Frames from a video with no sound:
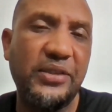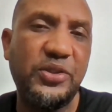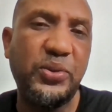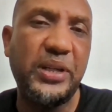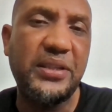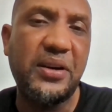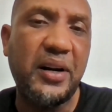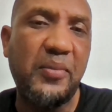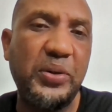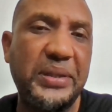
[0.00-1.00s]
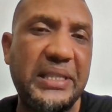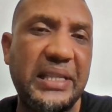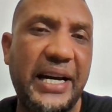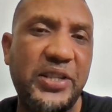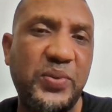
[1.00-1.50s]
Junior talked about this
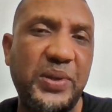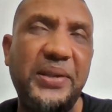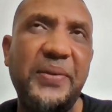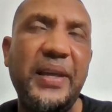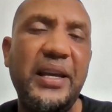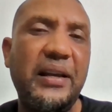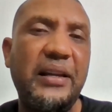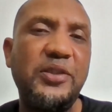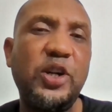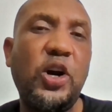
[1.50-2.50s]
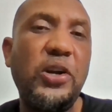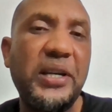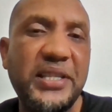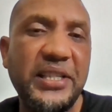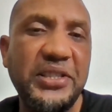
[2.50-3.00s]
last week, the
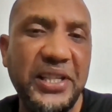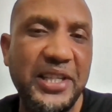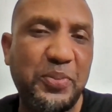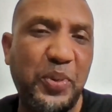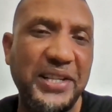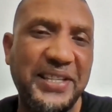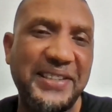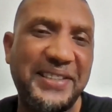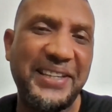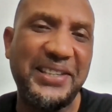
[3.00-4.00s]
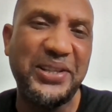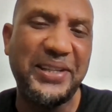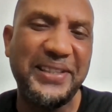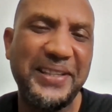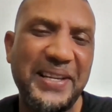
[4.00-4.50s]
colors in Jay's
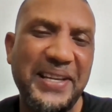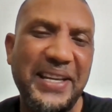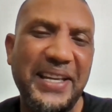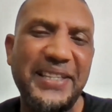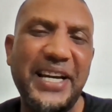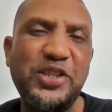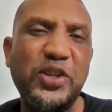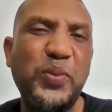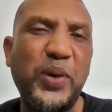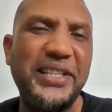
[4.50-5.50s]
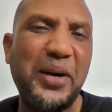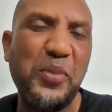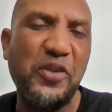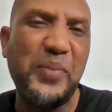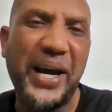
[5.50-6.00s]
presentation, that just went
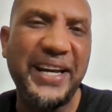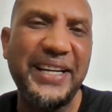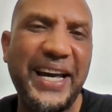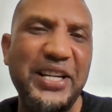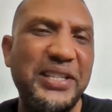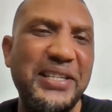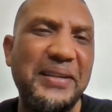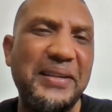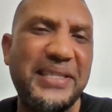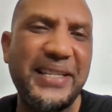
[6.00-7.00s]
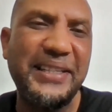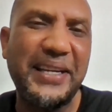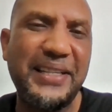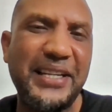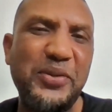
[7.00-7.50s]
above my head. I didn't understand
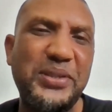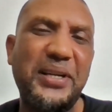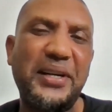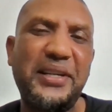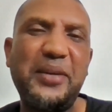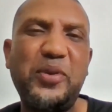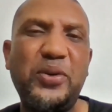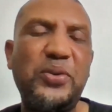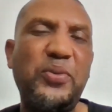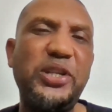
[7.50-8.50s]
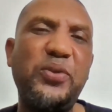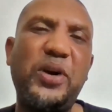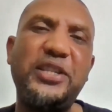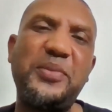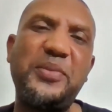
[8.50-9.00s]
that. And he was talking about, oh, when you
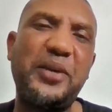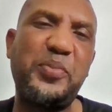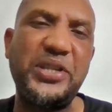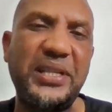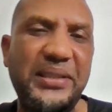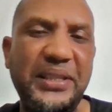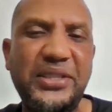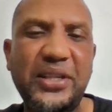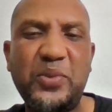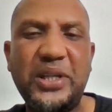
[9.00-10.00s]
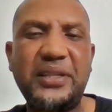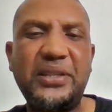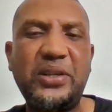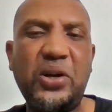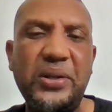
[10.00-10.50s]
want to make a presentation, what are
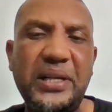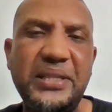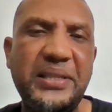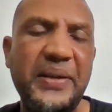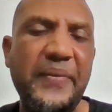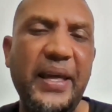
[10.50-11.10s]
the colors